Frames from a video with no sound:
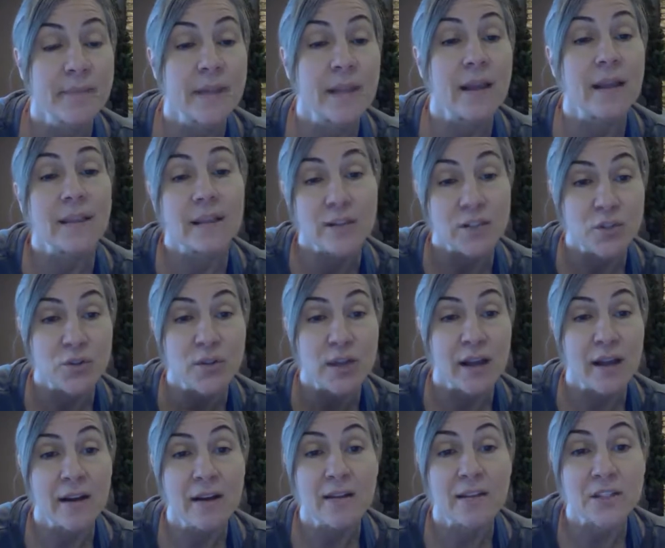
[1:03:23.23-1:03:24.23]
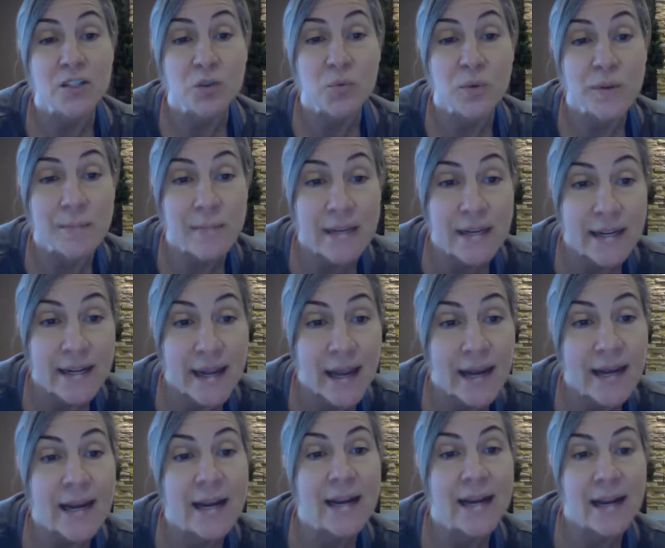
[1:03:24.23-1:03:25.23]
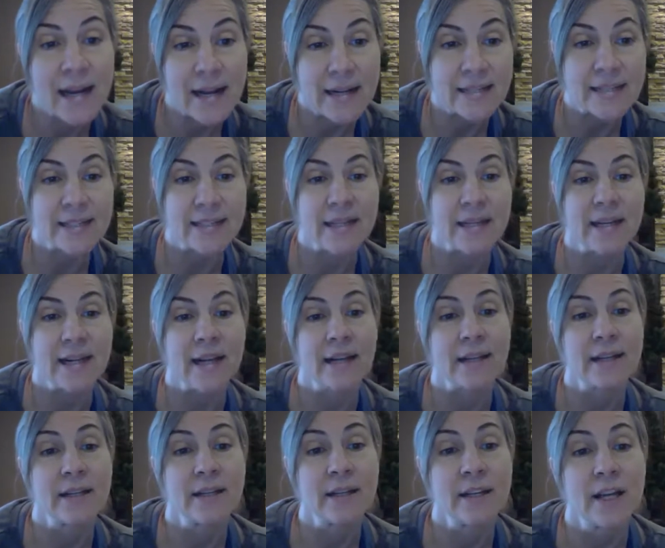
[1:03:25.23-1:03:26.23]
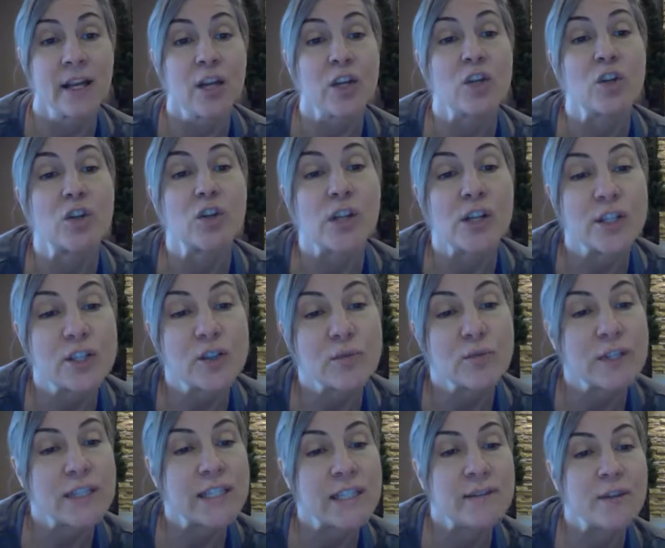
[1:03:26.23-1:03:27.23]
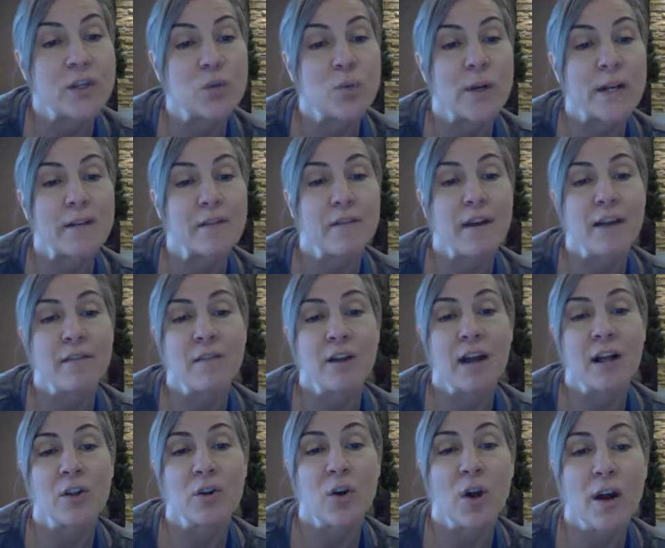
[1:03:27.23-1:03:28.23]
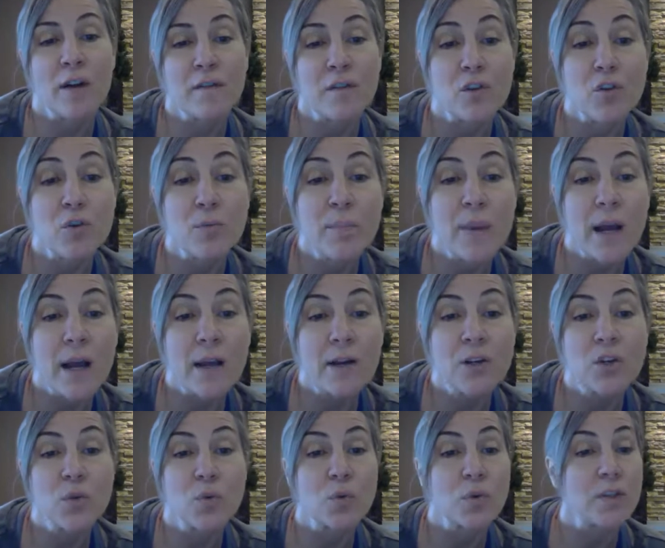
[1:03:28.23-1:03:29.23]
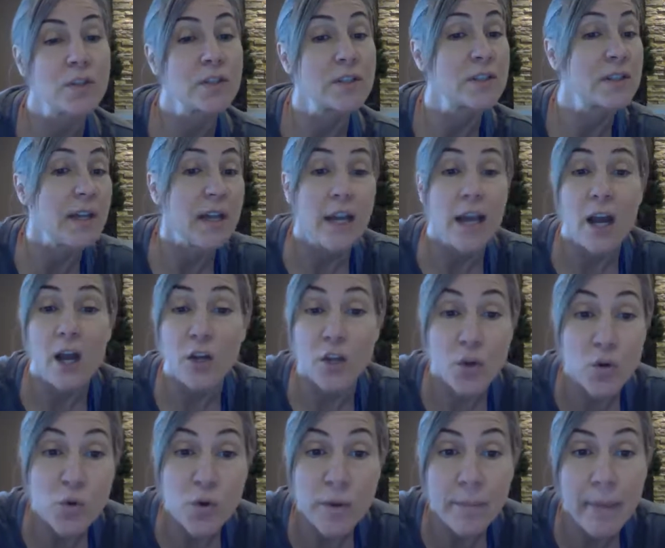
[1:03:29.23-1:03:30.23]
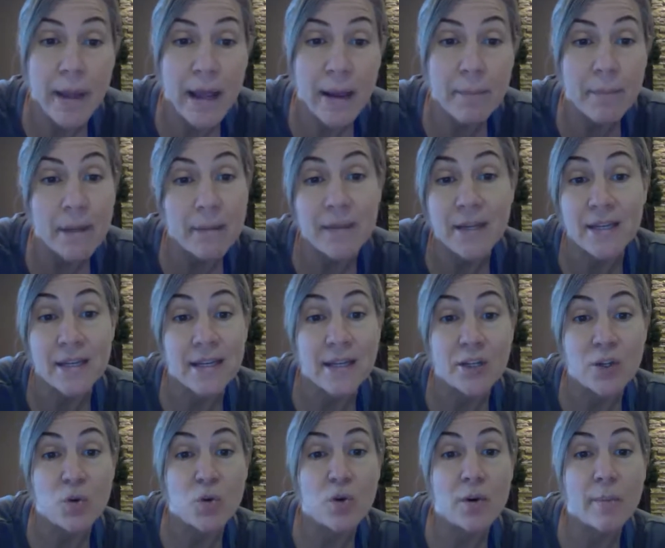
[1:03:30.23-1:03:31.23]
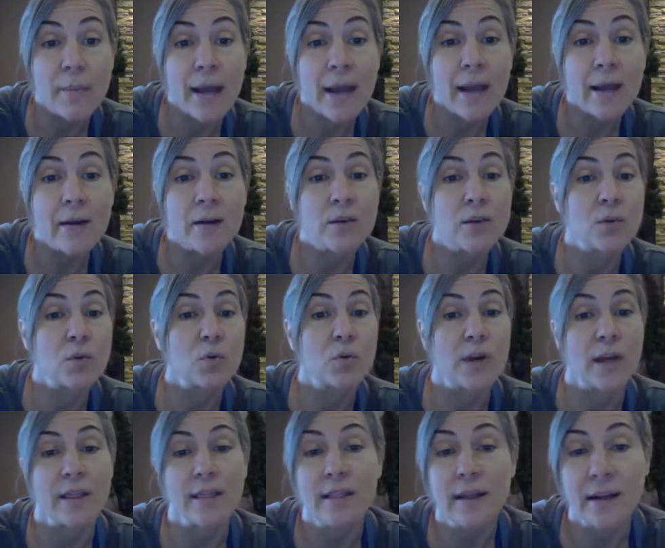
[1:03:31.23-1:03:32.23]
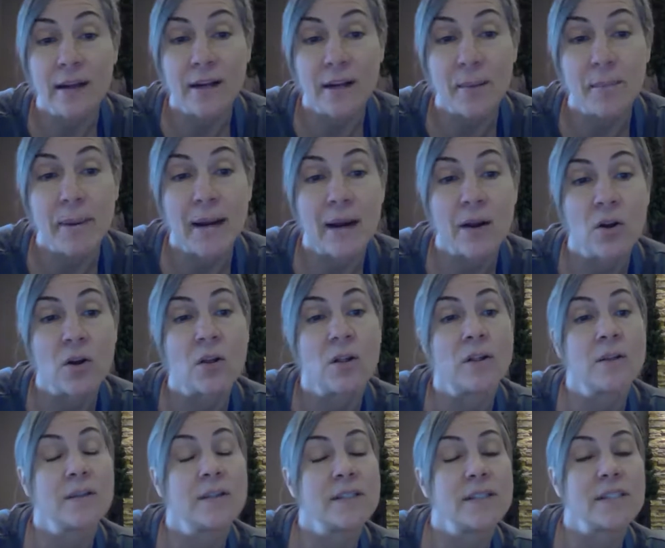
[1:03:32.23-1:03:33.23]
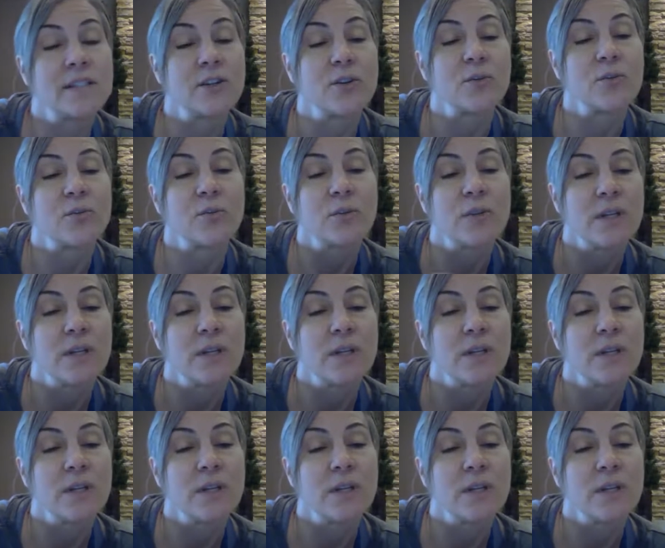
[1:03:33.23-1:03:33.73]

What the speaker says: and then do that until we meet again next Sunday. You'll also receive a $25 off coupon towards a yoga mat. Maybe you need a yoga mat or athletic apparel. So